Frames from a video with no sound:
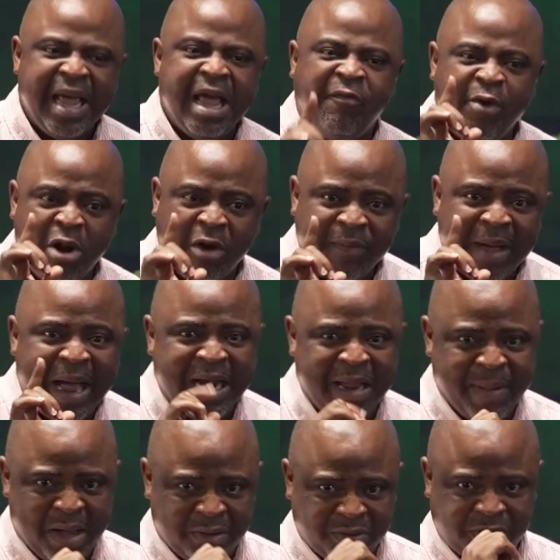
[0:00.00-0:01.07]
Even of
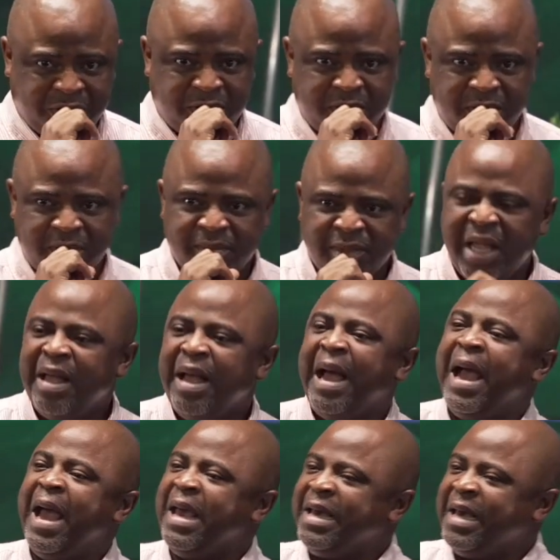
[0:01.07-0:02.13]
animals.
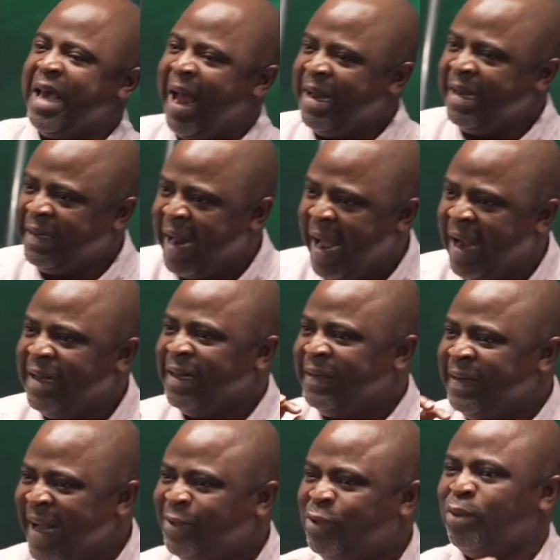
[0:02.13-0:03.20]
I can't
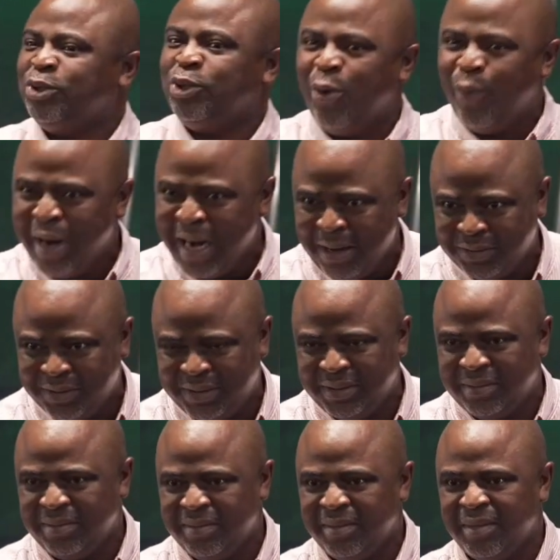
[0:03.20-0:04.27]
die the death of someone else.